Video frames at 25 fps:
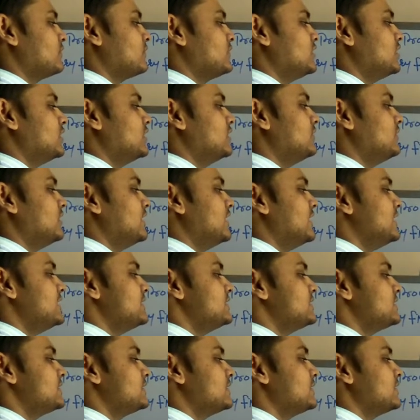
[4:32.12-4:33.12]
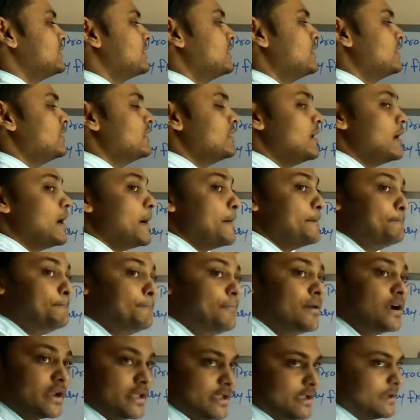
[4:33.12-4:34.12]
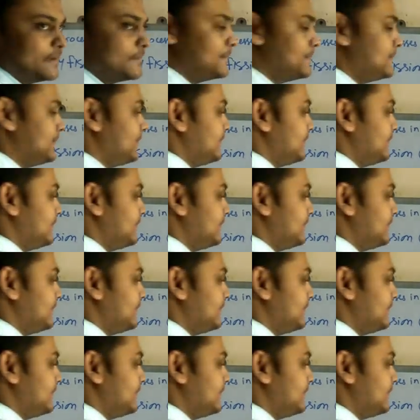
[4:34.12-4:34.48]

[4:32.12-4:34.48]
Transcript: Third one is budding.